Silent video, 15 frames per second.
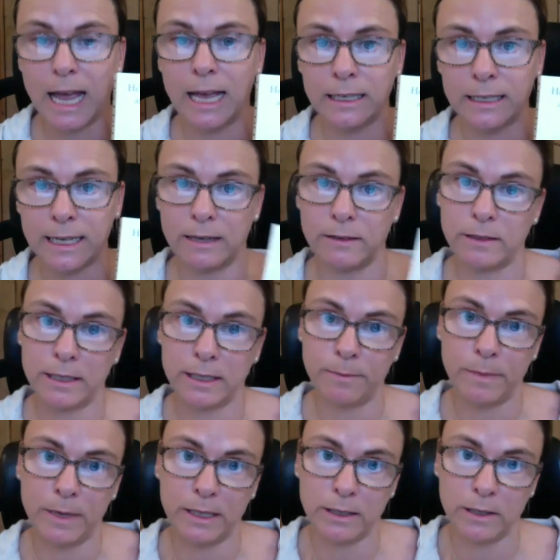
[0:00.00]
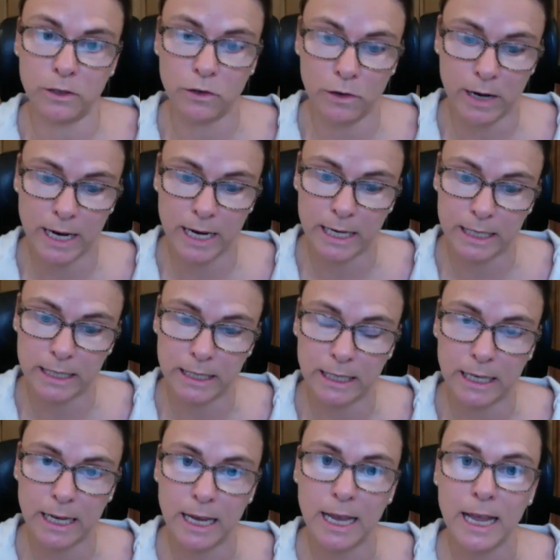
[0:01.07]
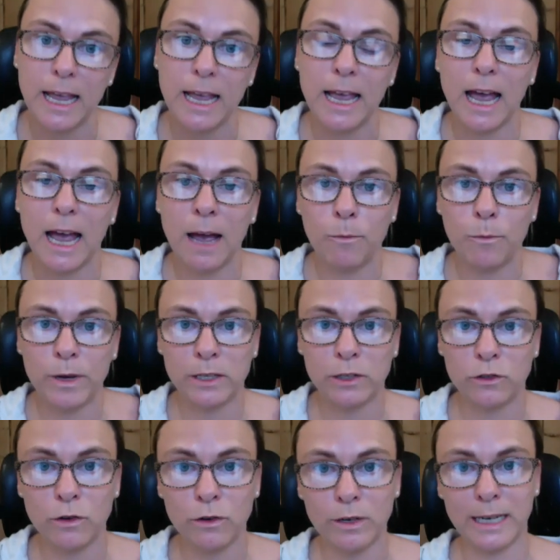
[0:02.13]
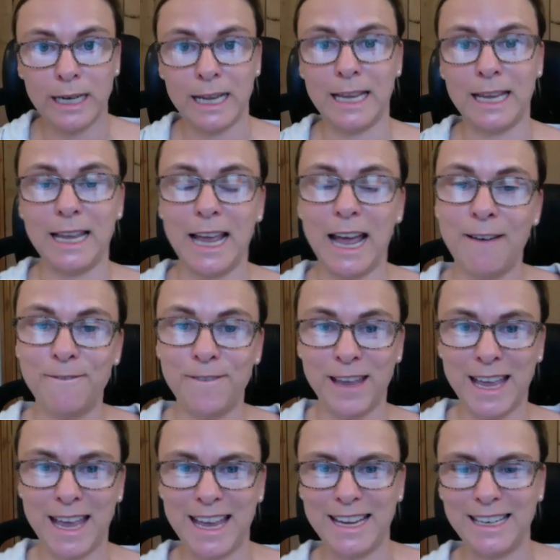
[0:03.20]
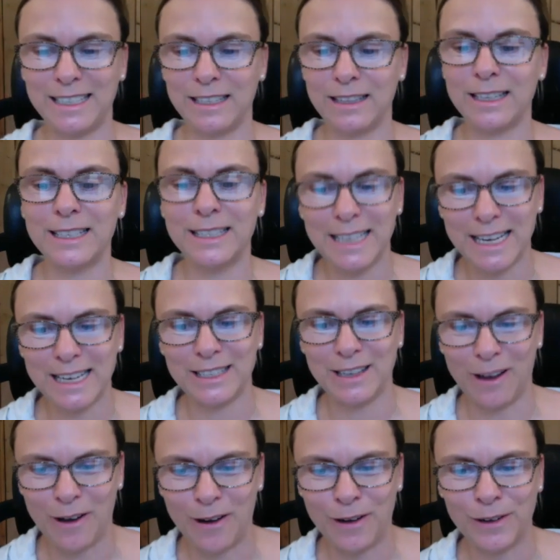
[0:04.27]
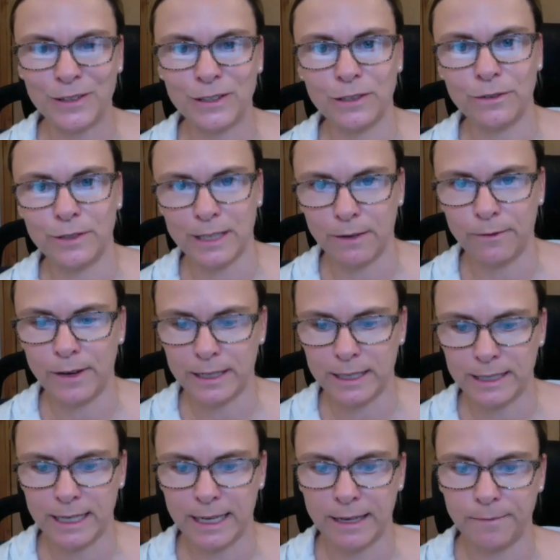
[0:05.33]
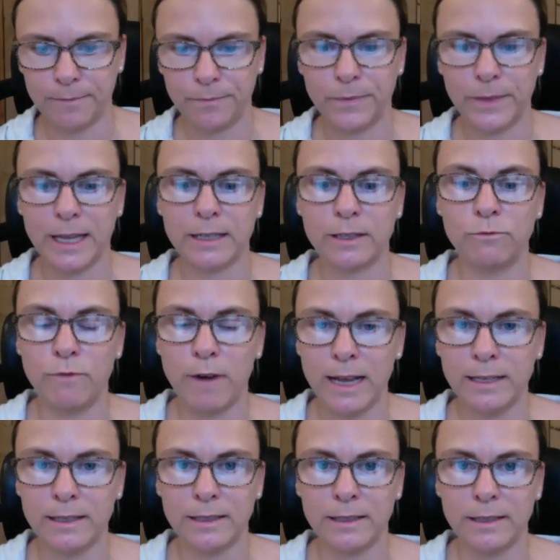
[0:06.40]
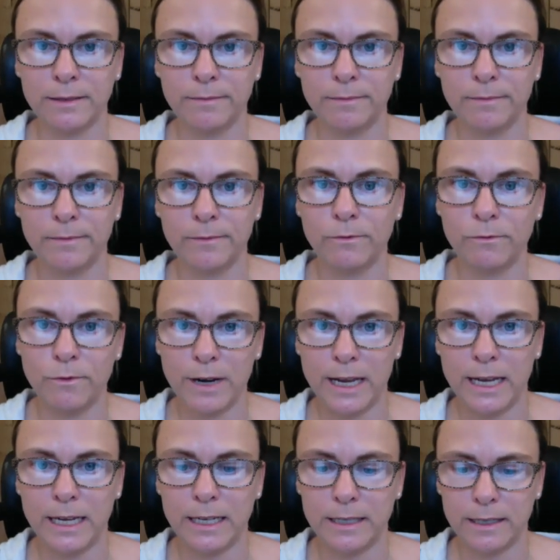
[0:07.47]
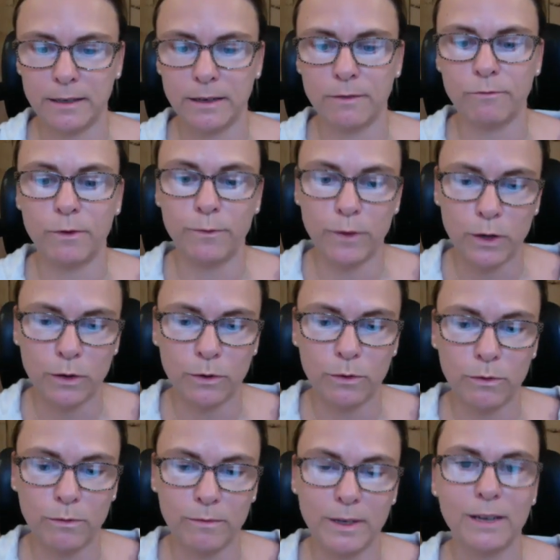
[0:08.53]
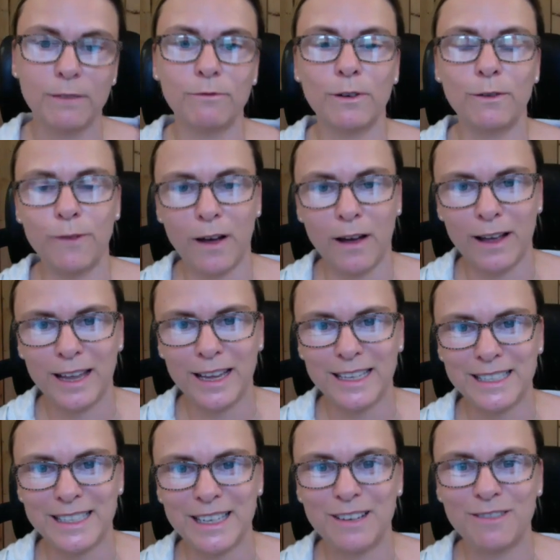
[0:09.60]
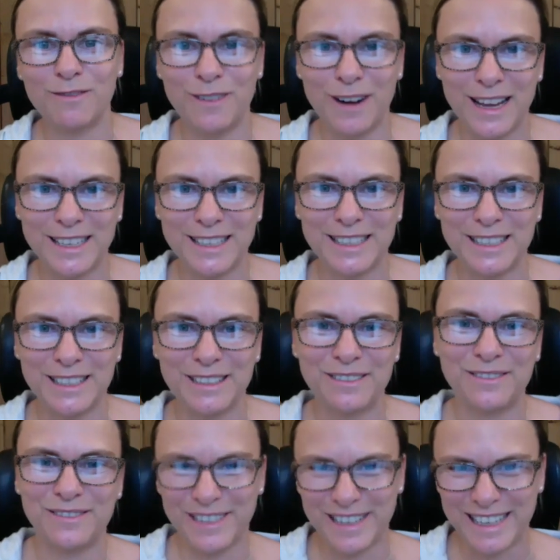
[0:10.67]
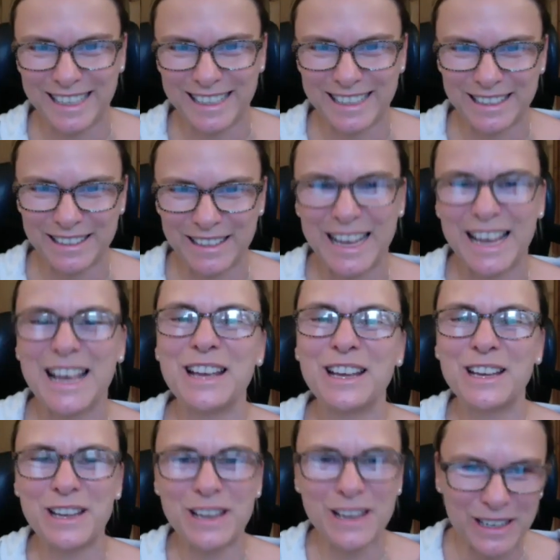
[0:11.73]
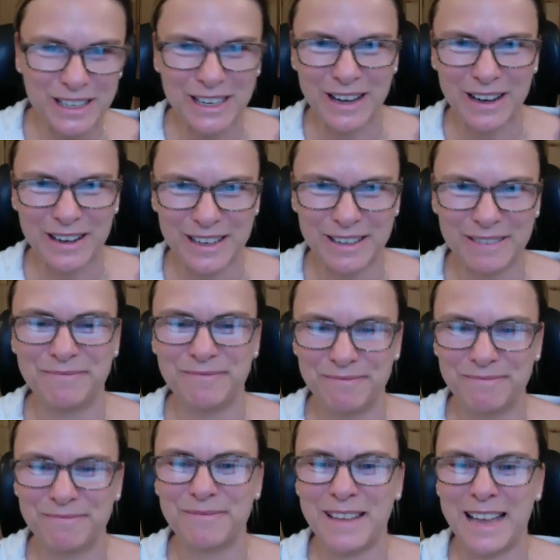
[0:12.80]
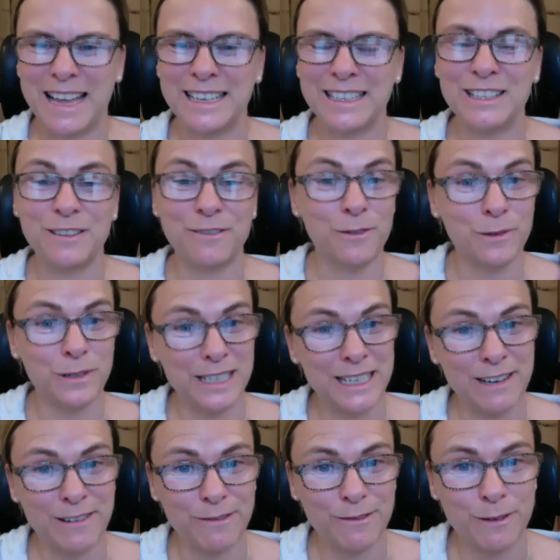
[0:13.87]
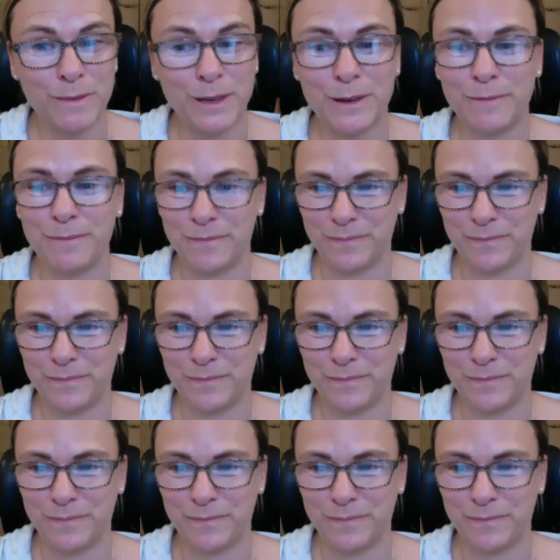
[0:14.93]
and how to submit to the trade. And we strongly advocate the 6 R's of self-editing. That's rest, read, review, revise, rest, read. Good luck, and look forward to hearing from you.